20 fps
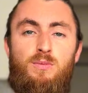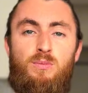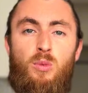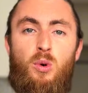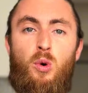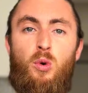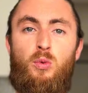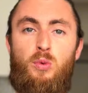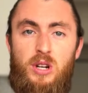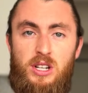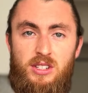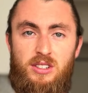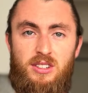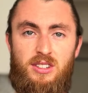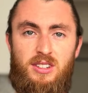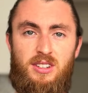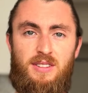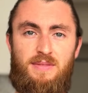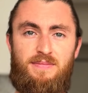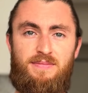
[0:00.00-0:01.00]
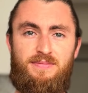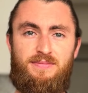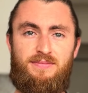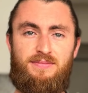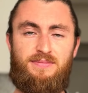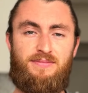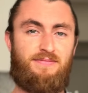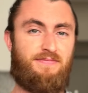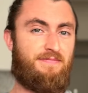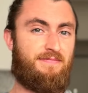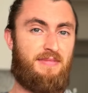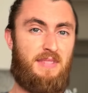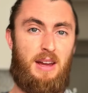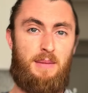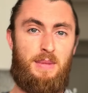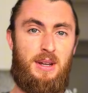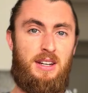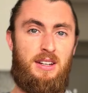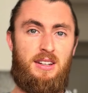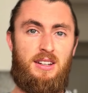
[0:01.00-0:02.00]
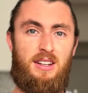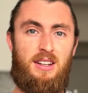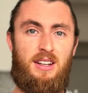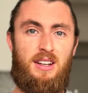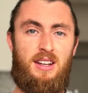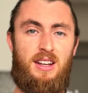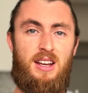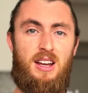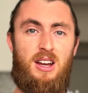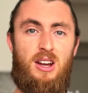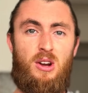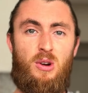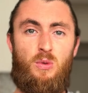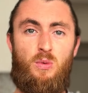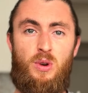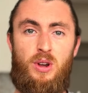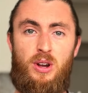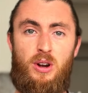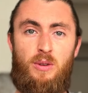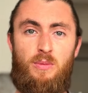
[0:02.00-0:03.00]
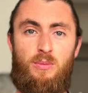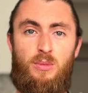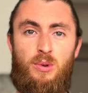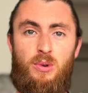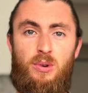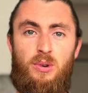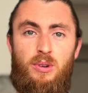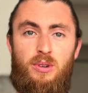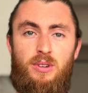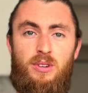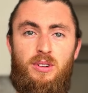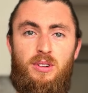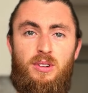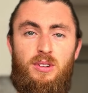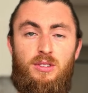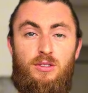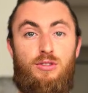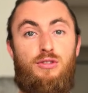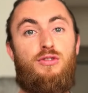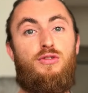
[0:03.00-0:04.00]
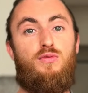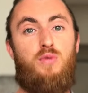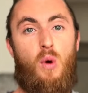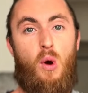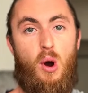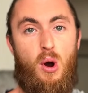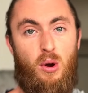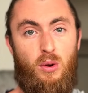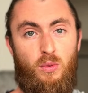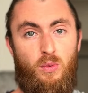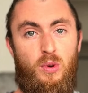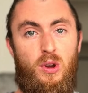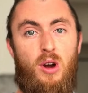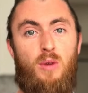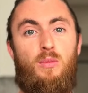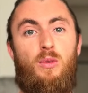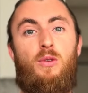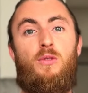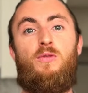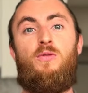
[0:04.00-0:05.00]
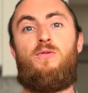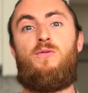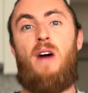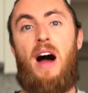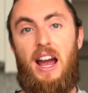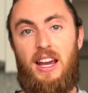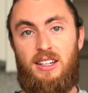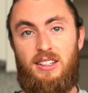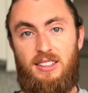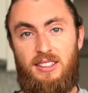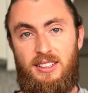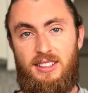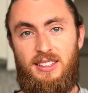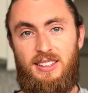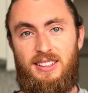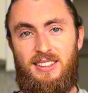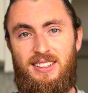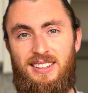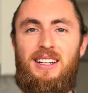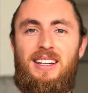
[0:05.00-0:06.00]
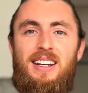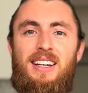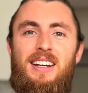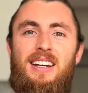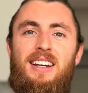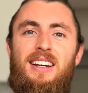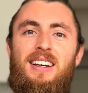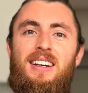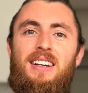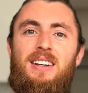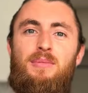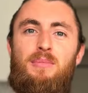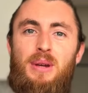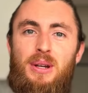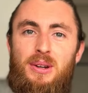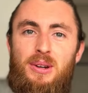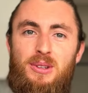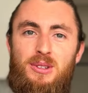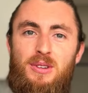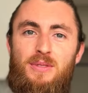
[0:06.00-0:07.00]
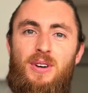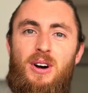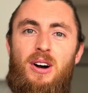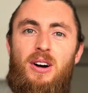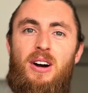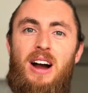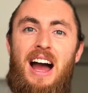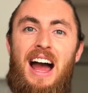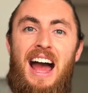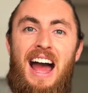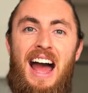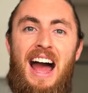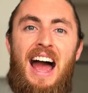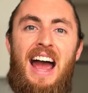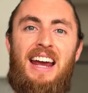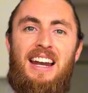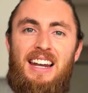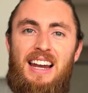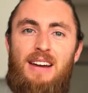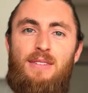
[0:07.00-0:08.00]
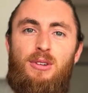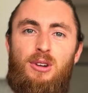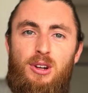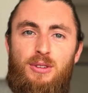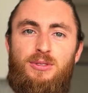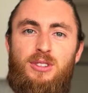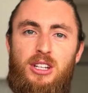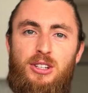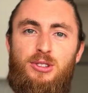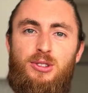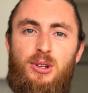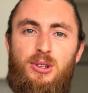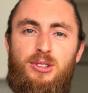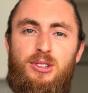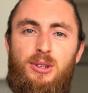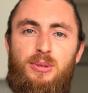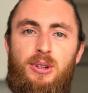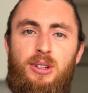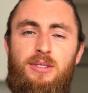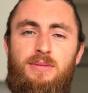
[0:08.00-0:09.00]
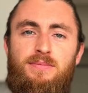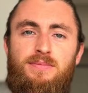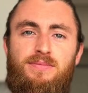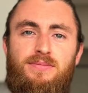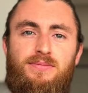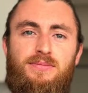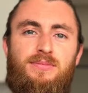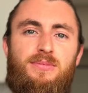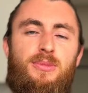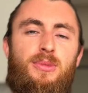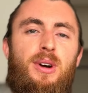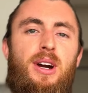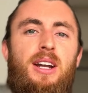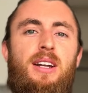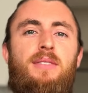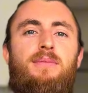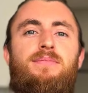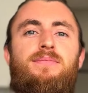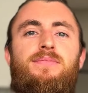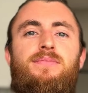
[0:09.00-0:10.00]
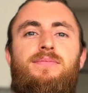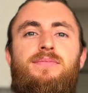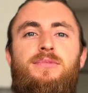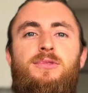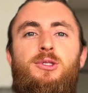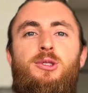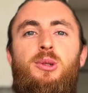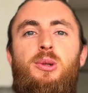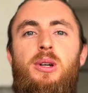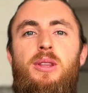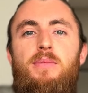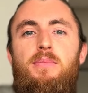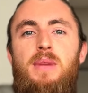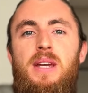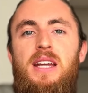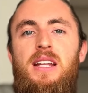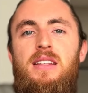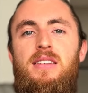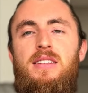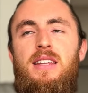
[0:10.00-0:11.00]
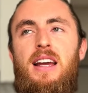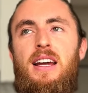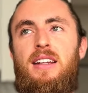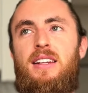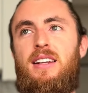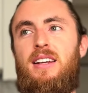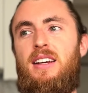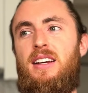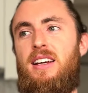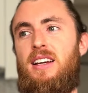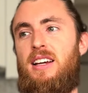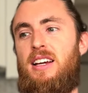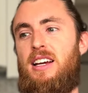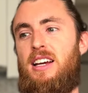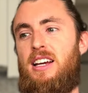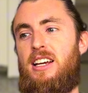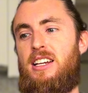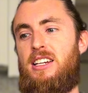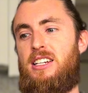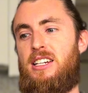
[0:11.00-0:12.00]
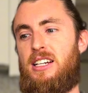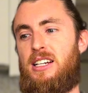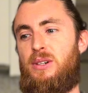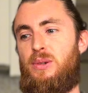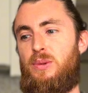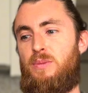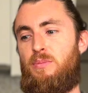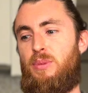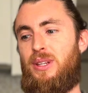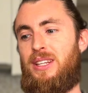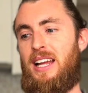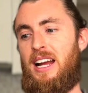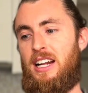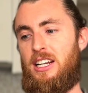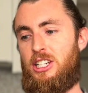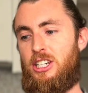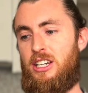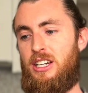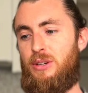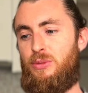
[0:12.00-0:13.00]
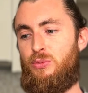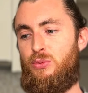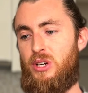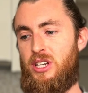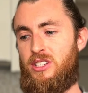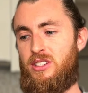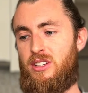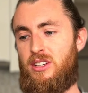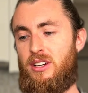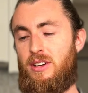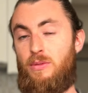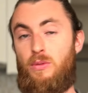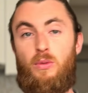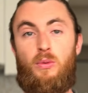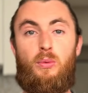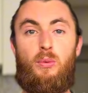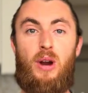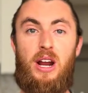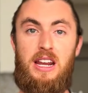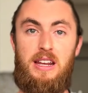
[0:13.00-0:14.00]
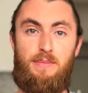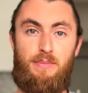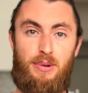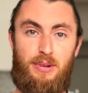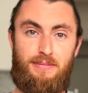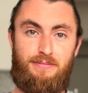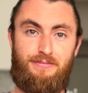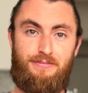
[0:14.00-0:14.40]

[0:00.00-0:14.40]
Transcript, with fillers: more risks. I mean, we are more strong, we are more violent because of our high level of testosterone, right? So it means that she could potentially risk rape,